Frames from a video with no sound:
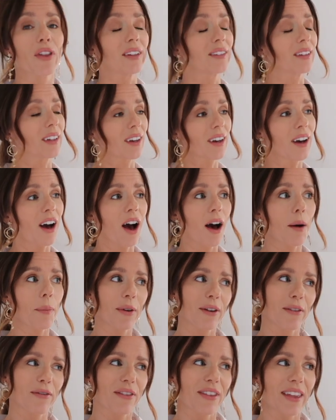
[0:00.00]
there's a
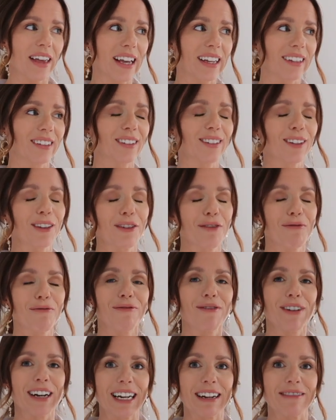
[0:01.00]
couple of things that you
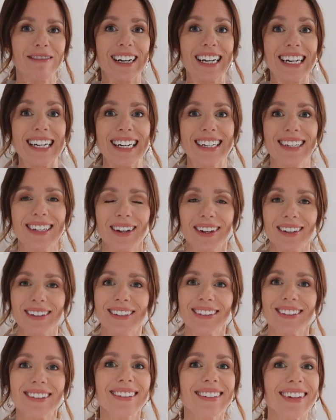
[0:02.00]
really, really need to
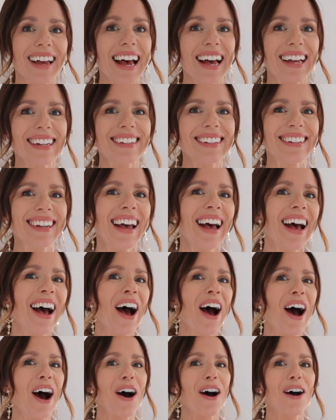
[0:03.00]
understand.
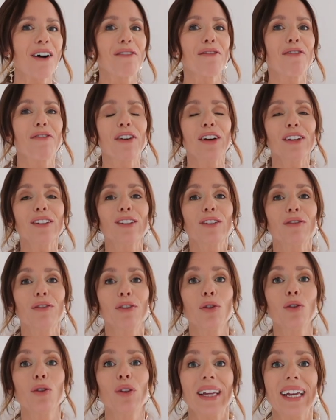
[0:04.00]
Uh, first of
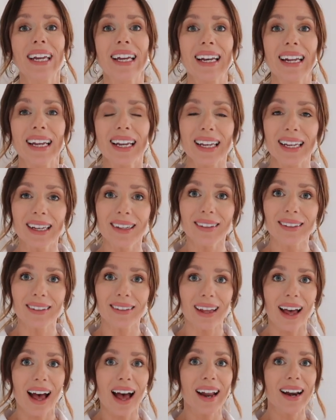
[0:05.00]
all, it is
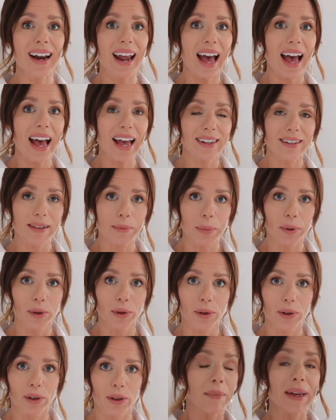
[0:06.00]
an
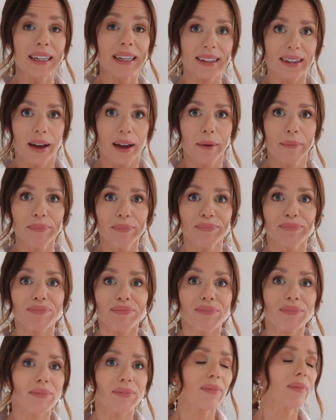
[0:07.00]
edible medium.
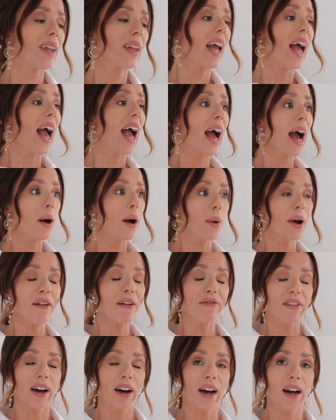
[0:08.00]

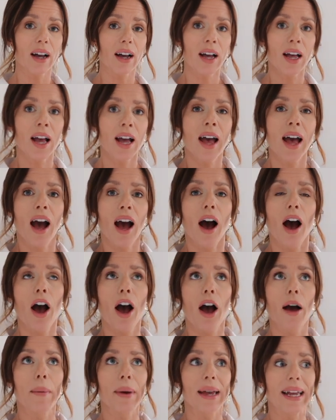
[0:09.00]
However,
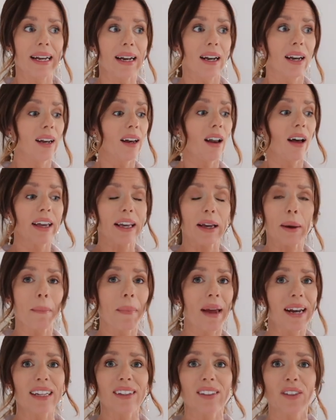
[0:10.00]
um, it, like
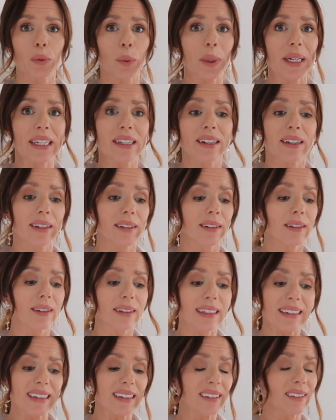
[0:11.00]
many sweeteners,
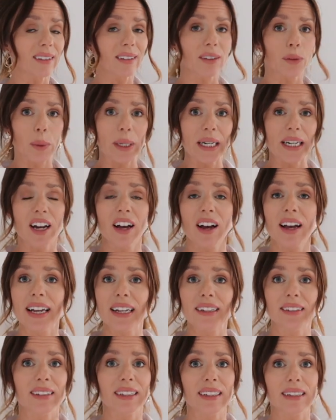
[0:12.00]
it is a sweetener,
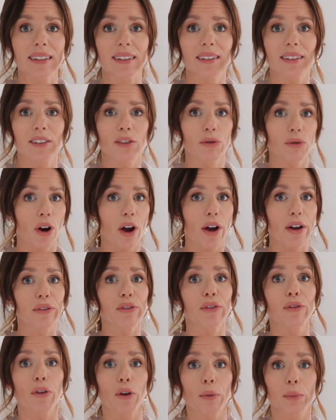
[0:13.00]
it is derived
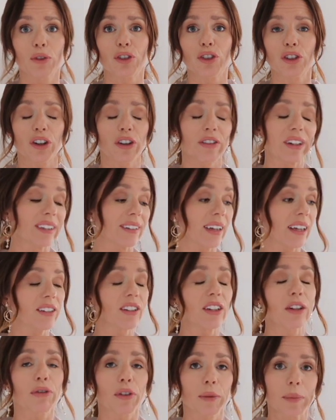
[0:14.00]
from sugar, it's
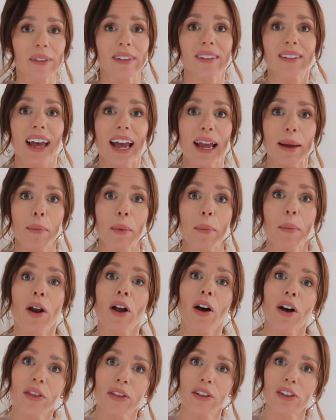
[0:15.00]
actually from the same
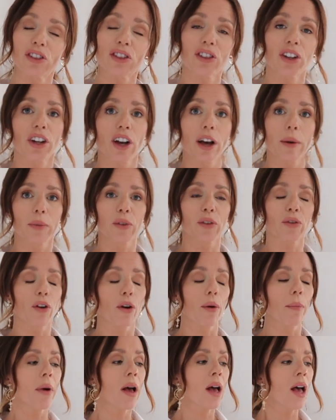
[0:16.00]
plant that sugar comes
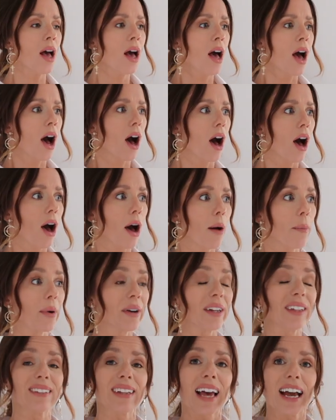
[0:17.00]
from, um,
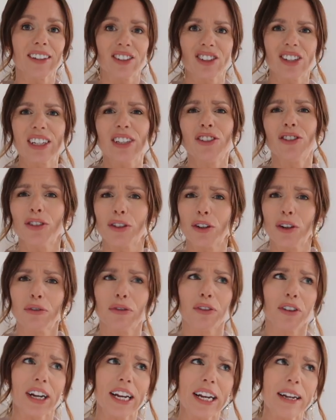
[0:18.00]
but it's actually sugar
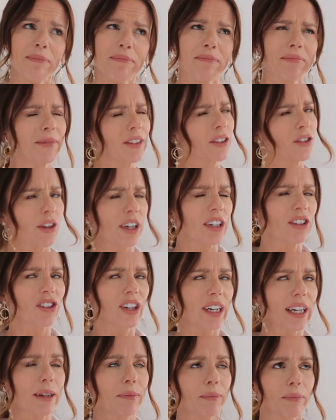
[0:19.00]
free,
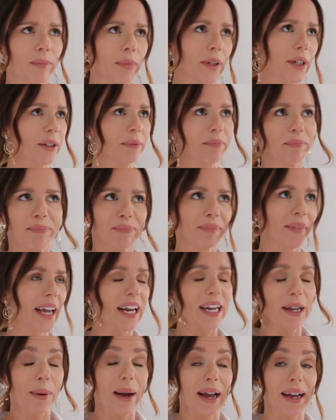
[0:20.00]
strangely, but
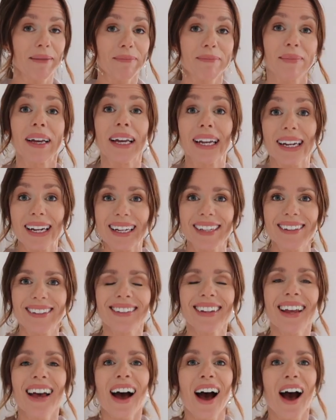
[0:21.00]
anyway it is
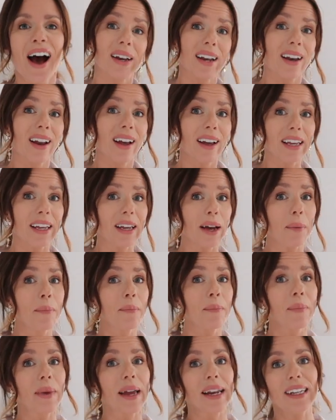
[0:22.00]
like
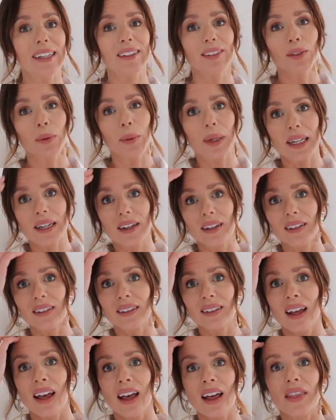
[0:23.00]
many sweeteners
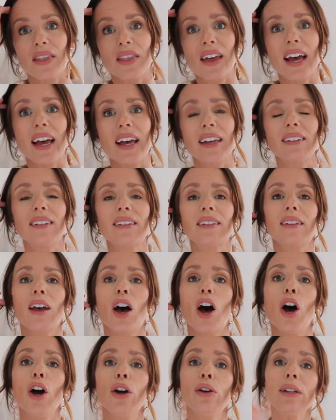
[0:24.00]
there's
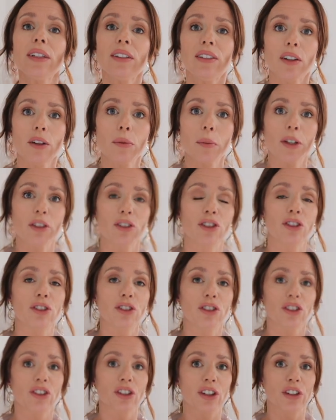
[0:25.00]
only so much you
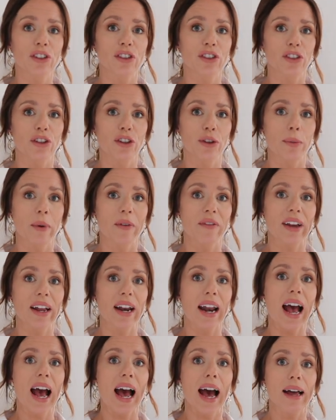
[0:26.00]
should consume of it
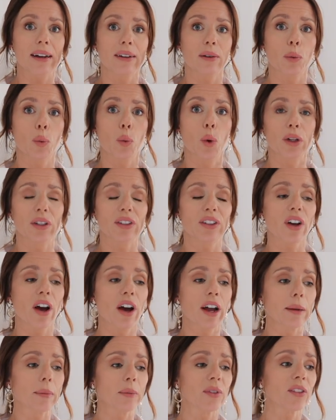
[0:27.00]
at one
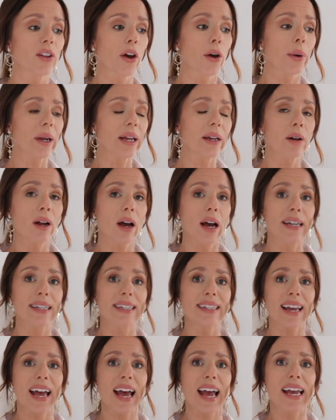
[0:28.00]
time. So in a
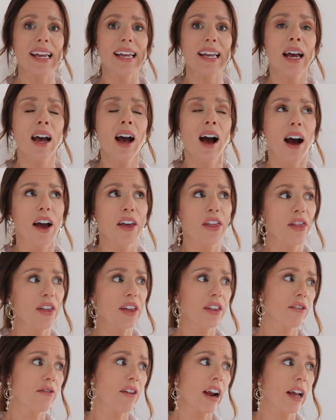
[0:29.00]
day, I
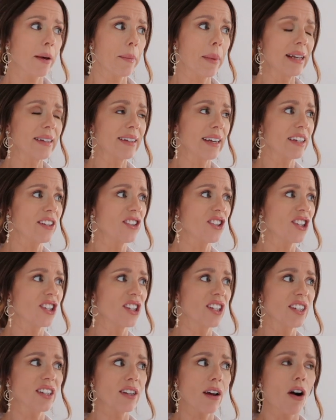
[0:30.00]
think the
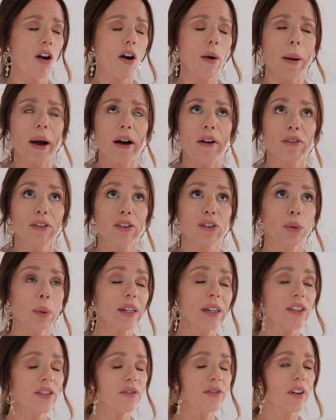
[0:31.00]
recommendations are about
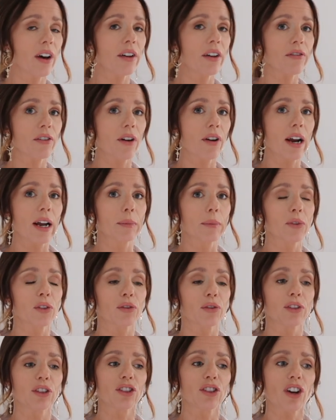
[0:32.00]
25 grams
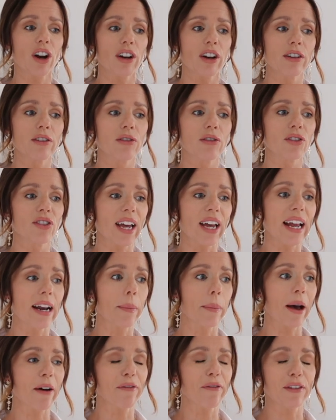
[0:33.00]
for a child and
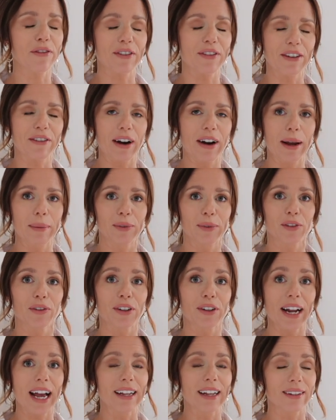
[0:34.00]
about 50 grams
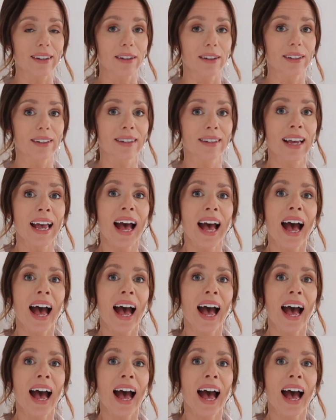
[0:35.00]
for an adult.